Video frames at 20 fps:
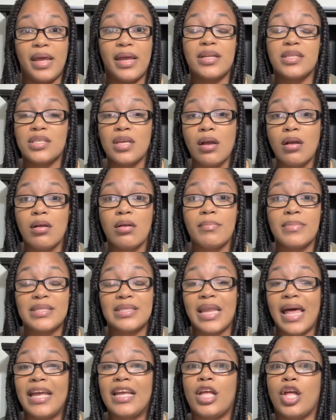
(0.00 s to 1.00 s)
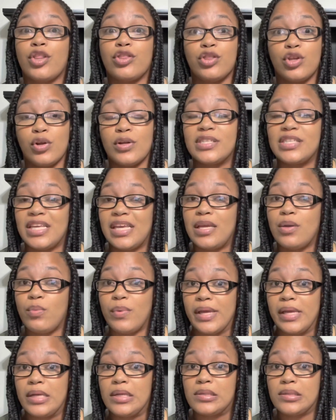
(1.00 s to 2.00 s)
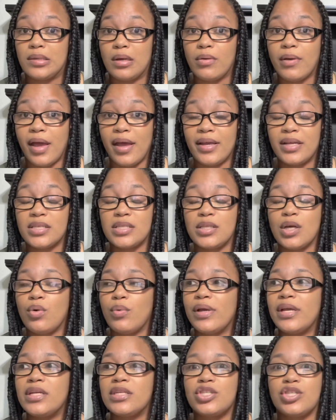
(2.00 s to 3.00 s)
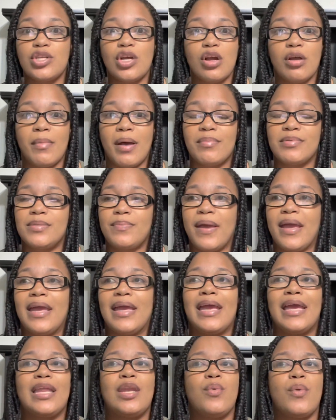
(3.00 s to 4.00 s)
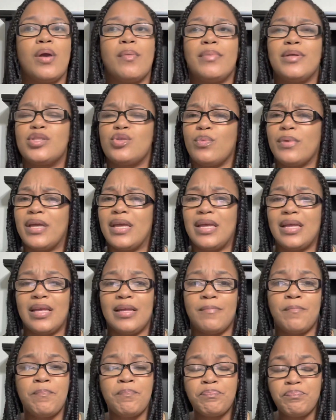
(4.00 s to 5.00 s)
And term is like 13 weeks, okay? So each term I was paying anywhere between,